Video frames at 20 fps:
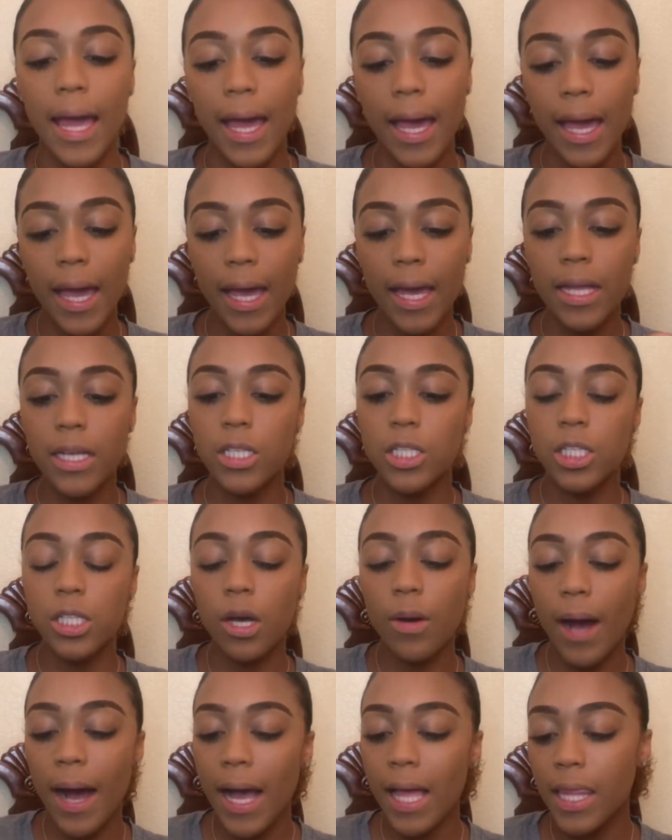And
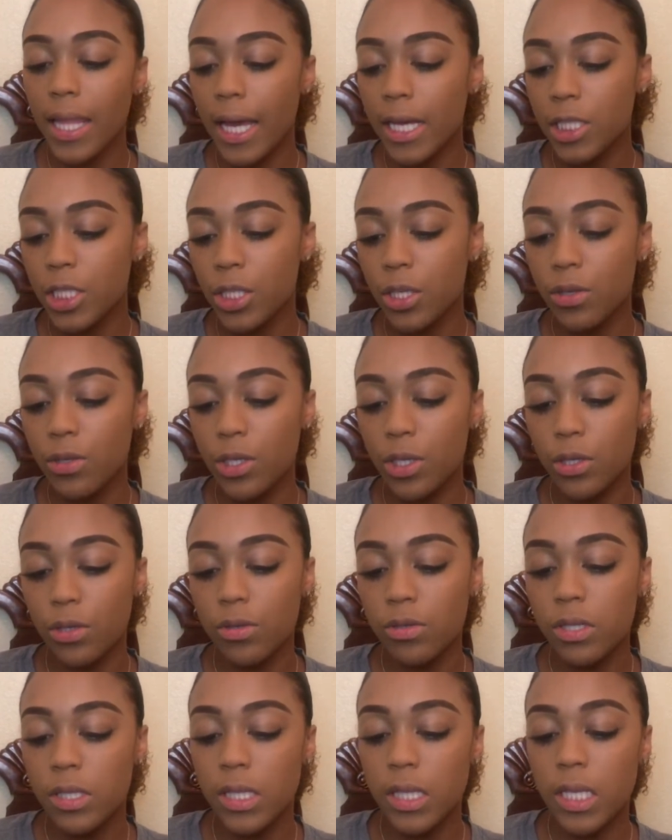so I like to use